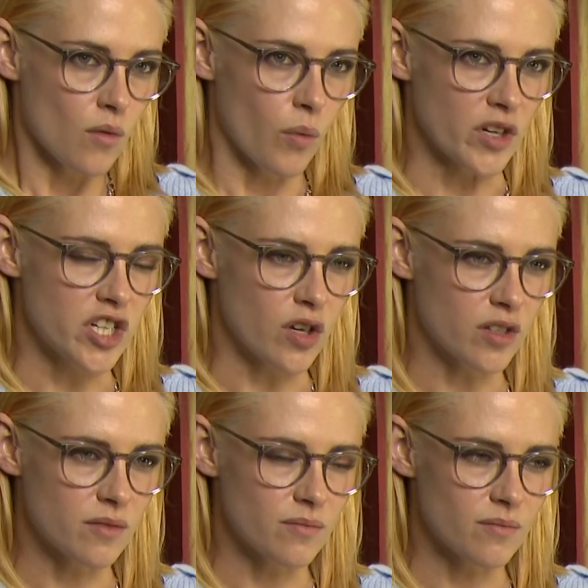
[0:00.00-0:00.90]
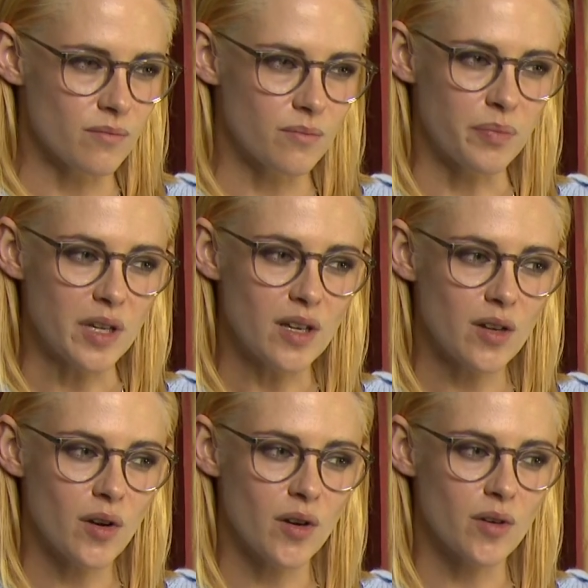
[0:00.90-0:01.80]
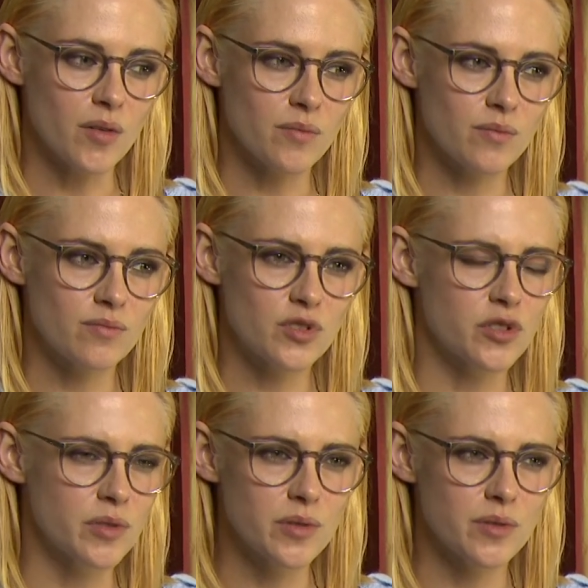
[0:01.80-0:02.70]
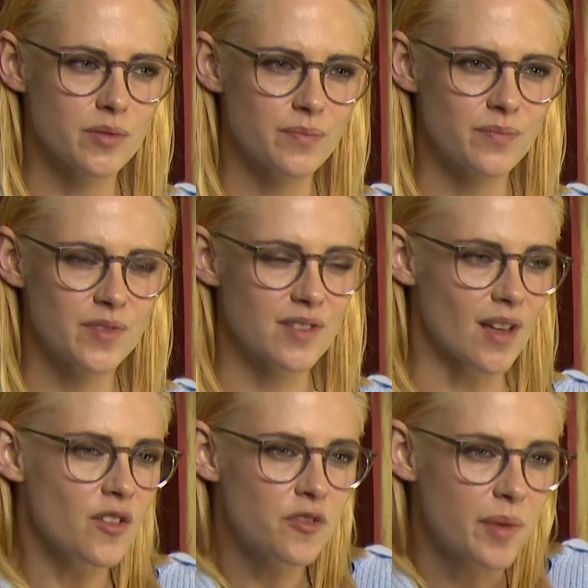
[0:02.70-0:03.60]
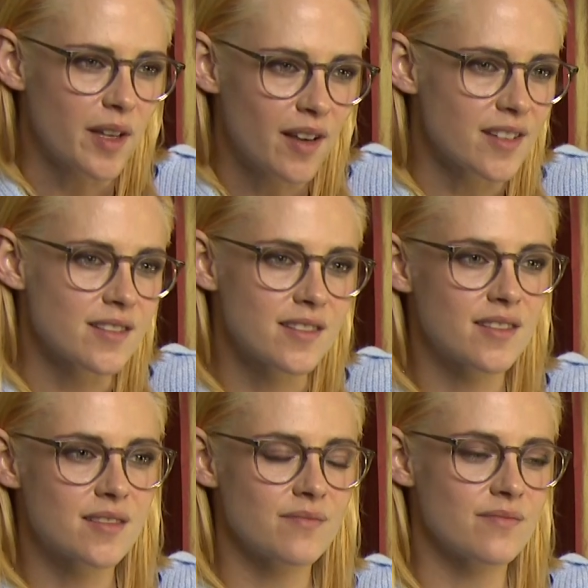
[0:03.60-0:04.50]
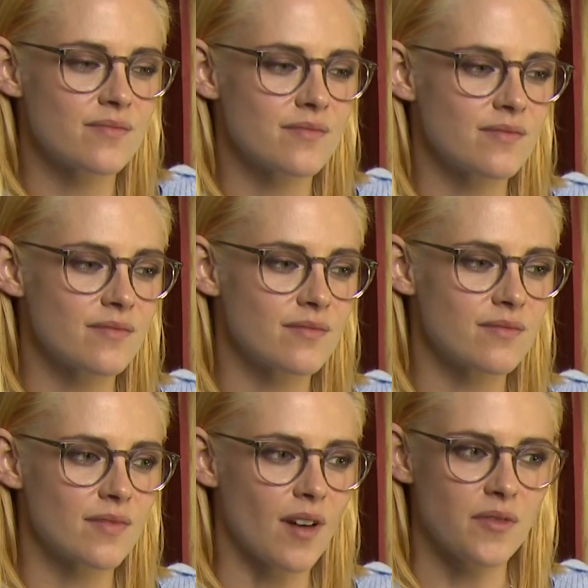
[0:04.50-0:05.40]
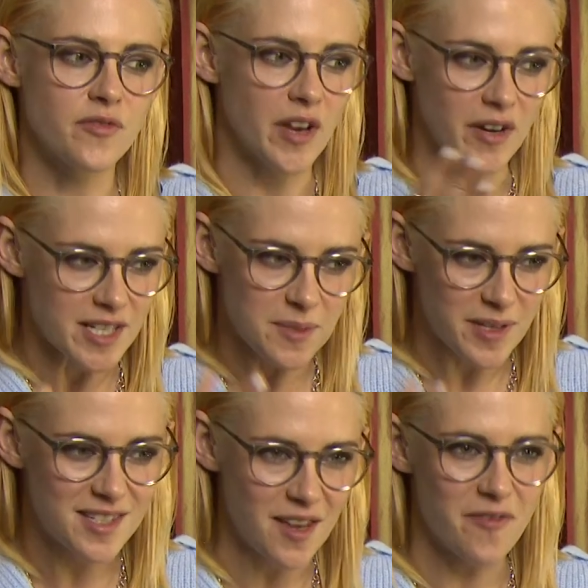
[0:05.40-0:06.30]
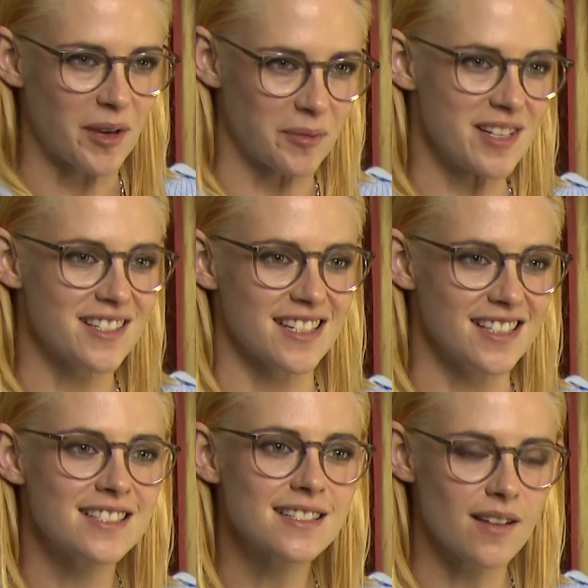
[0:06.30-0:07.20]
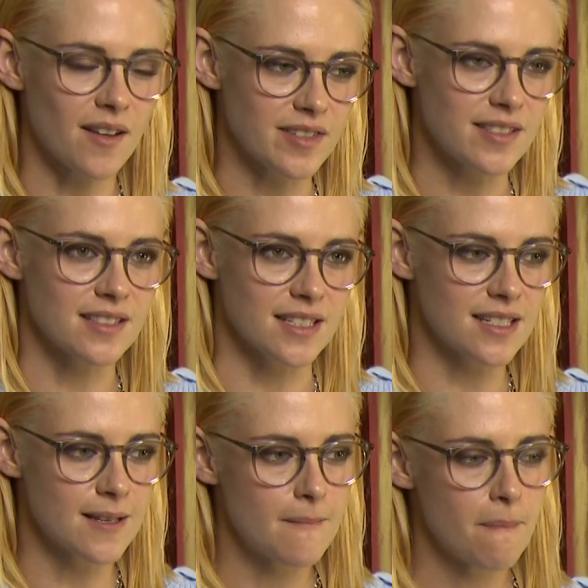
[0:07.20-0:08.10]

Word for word: where she couldn't be her true self because of very specific reasons, obviously.